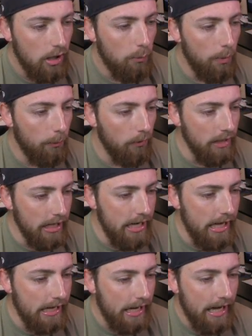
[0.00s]
when we're
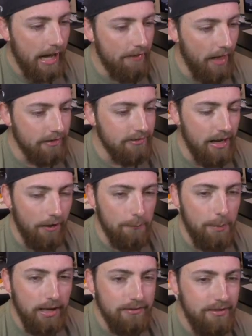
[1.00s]
leading, and that is another
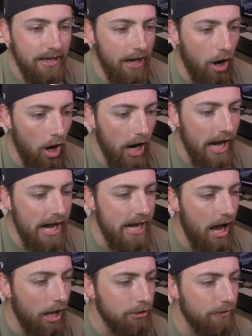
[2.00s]
base hit, our
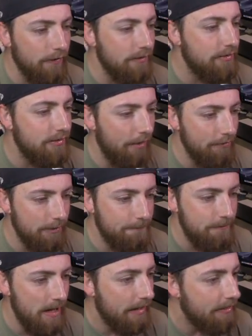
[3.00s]

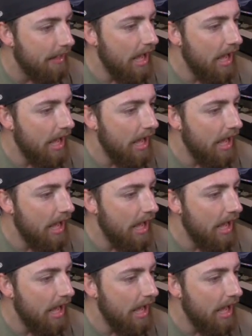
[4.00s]
875th